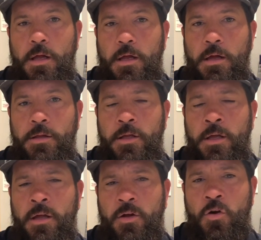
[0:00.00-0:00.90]
And
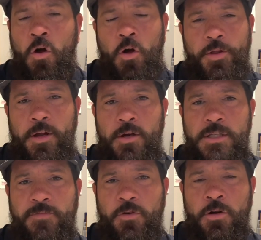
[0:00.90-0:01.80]
the call there is
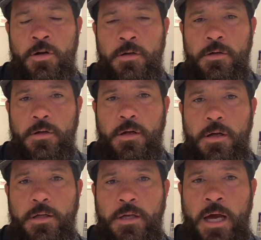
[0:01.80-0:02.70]
for
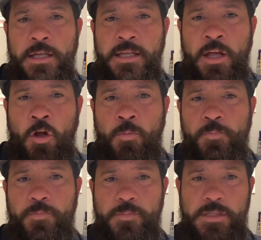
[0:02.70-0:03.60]
God to help
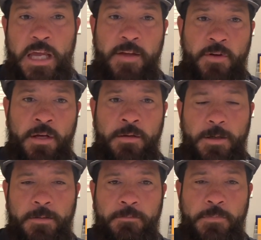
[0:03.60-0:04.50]
David,
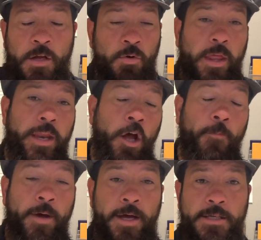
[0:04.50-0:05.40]
and really to
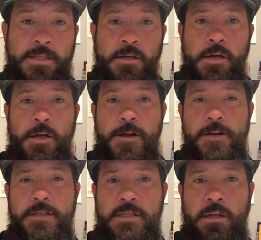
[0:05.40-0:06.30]
help us,
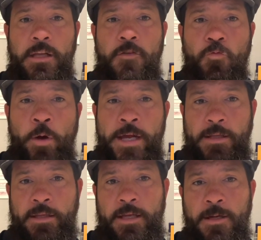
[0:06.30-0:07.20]
to live
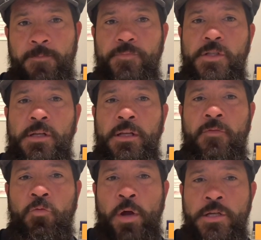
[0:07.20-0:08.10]
rightly, to
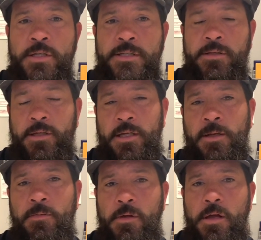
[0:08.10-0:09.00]
live righteously
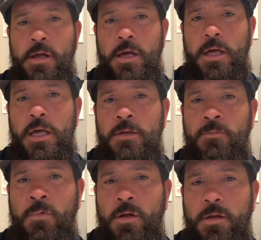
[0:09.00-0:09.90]

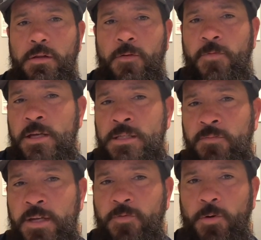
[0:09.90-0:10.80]
in the face of
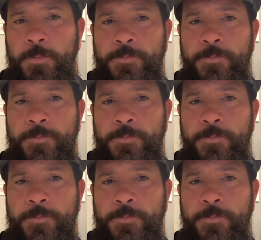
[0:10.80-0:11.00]
evil.